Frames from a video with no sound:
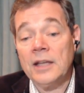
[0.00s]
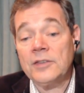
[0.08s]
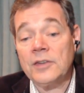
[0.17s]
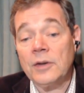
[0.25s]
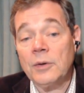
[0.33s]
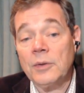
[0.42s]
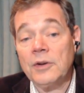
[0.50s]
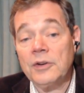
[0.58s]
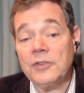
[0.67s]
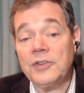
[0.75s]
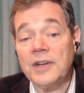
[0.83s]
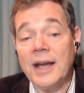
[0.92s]
And so there
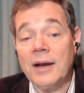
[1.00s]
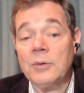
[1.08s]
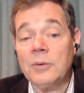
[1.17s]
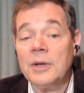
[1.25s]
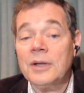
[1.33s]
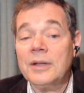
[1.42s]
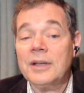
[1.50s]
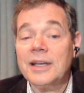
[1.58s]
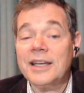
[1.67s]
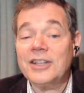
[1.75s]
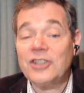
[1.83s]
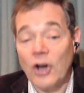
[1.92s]
is now
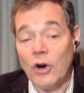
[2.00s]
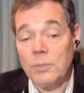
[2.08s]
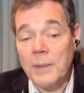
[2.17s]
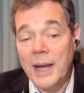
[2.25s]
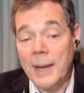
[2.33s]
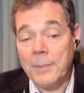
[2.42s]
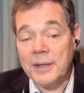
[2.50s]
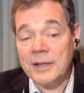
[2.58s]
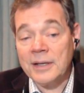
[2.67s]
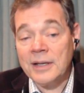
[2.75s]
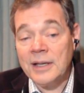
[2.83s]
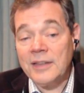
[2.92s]
tone
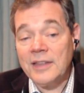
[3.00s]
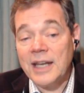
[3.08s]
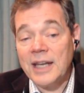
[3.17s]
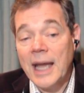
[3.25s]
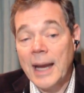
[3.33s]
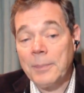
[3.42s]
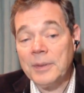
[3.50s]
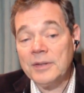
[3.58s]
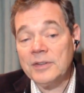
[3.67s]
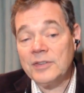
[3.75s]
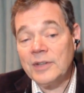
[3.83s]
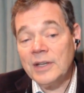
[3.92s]
mapping that
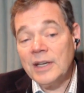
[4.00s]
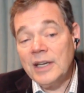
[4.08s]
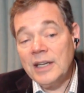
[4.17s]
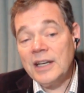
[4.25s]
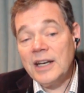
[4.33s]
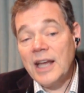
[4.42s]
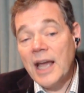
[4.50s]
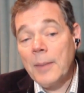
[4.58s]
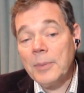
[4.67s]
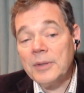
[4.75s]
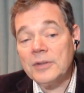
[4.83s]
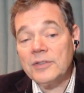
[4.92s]
happens, and it
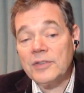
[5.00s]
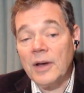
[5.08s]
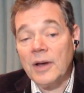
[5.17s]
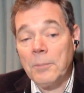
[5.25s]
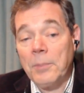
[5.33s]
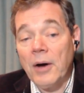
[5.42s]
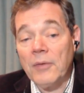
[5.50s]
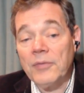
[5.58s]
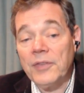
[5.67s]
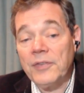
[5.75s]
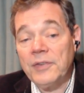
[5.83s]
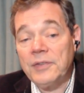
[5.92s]
happens
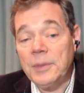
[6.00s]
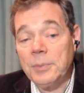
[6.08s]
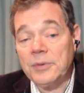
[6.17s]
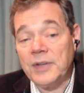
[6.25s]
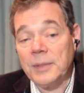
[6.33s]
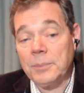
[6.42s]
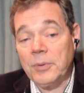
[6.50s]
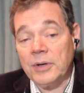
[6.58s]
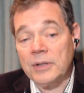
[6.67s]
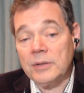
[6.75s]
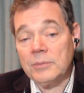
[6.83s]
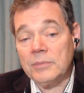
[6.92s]
above the 50%
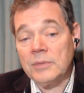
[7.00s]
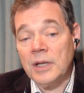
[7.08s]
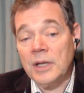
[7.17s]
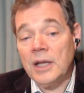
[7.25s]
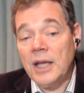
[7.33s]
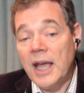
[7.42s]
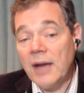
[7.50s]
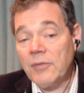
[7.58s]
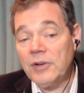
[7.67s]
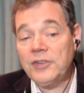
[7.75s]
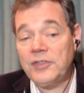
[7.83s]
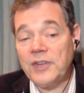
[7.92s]
point.
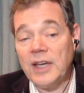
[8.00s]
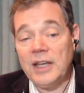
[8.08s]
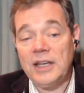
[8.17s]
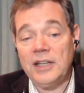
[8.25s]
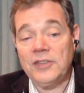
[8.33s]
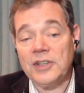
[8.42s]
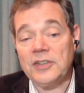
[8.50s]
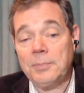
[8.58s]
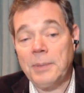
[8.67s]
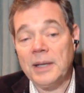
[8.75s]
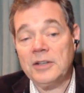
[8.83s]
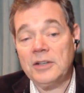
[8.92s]
Every set is
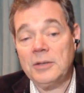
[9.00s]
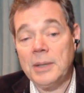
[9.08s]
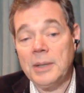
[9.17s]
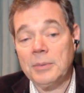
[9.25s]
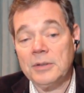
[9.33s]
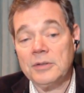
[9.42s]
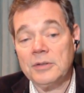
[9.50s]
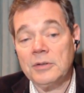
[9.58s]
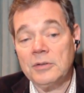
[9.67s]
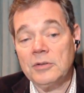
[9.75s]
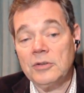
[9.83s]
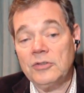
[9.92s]
expected to be able
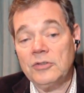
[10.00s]
to